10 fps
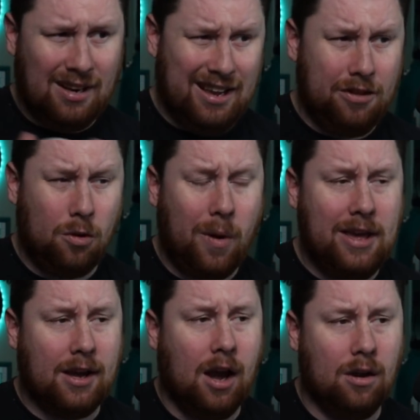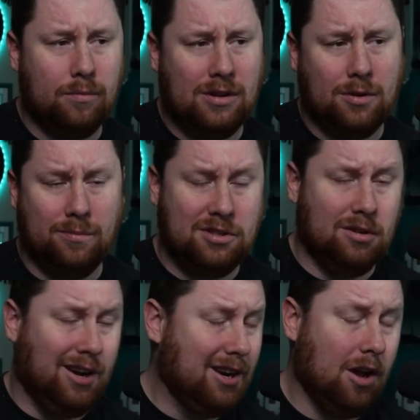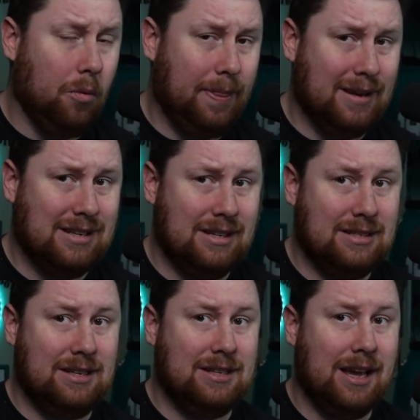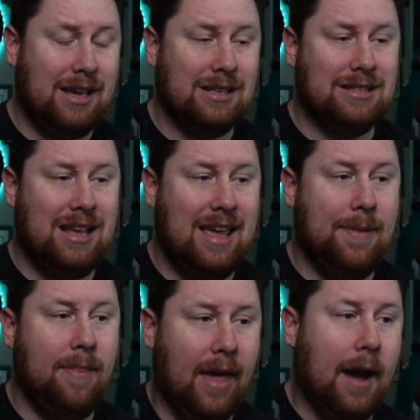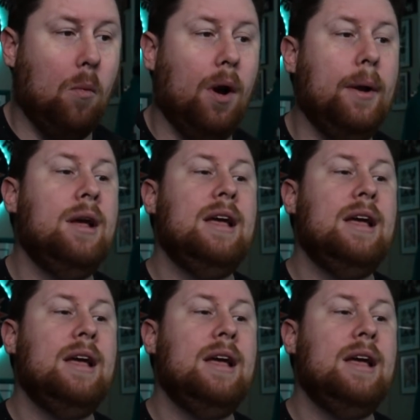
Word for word: Either way you go, so I'm still going to go with the Tennessee Titans in that one.